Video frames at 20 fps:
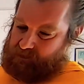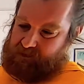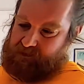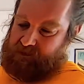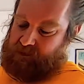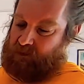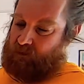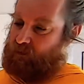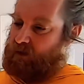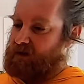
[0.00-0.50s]

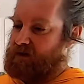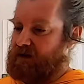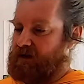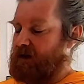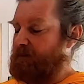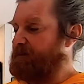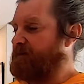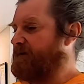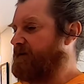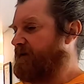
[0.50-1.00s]
a
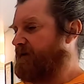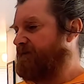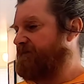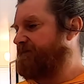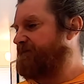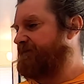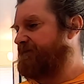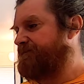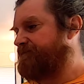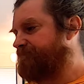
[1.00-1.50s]
couple
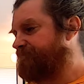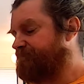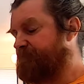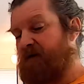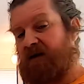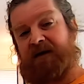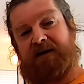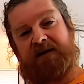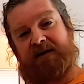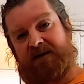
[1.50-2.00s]
of $1
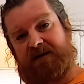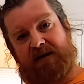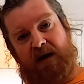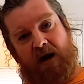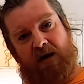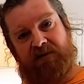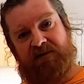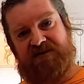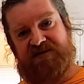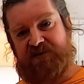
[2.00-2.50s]
million
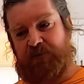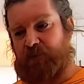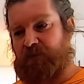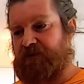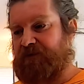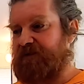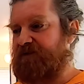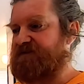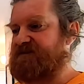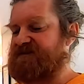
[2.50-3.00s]

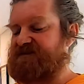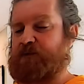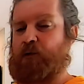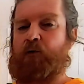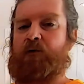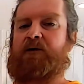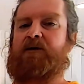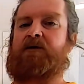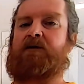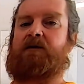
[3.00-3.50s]
worth of
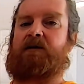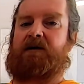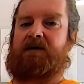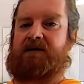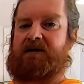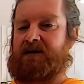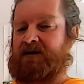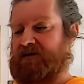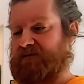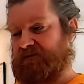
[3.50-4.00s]
soil
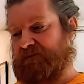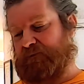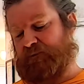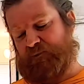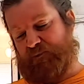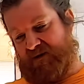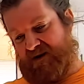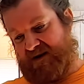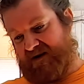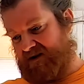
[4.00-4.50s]
and kind of
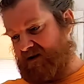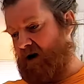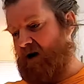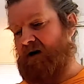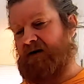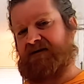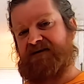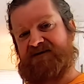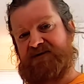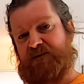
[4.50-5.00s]

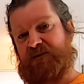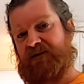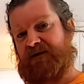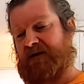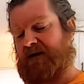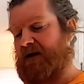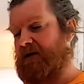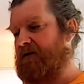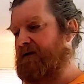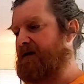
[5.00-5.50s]
recontour
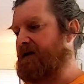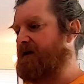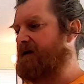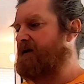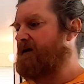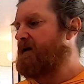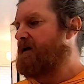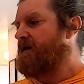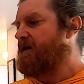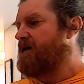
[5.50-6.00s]
the
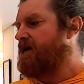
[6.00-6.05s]
area.